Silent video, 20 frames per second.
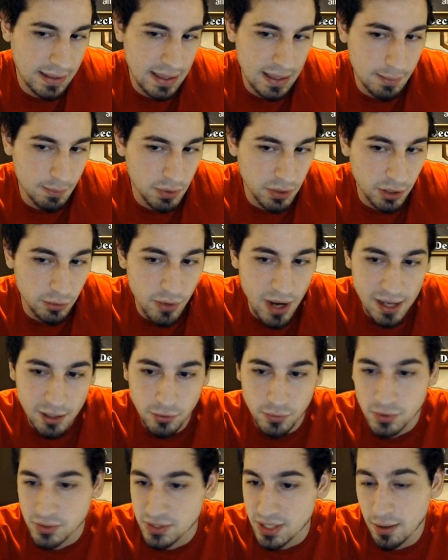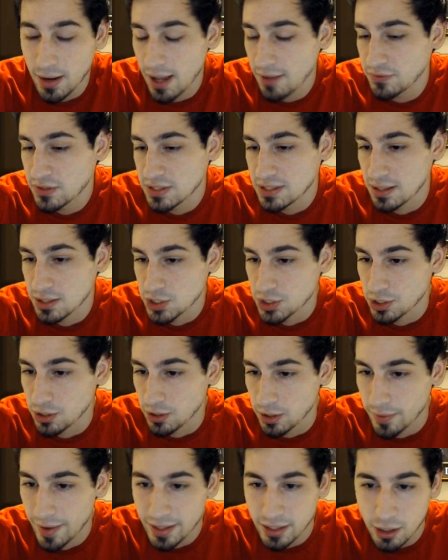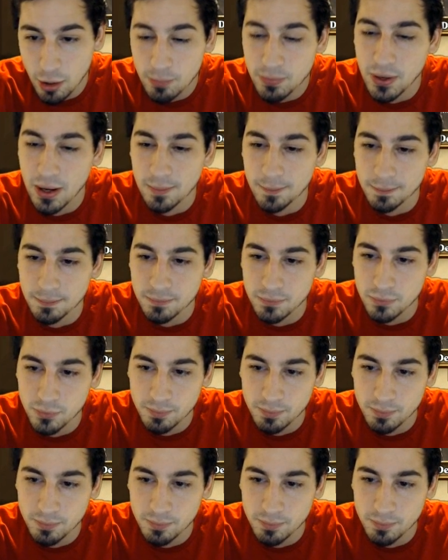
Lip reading: can't put in Ragnaros. I don't have this legendary yet. No problem.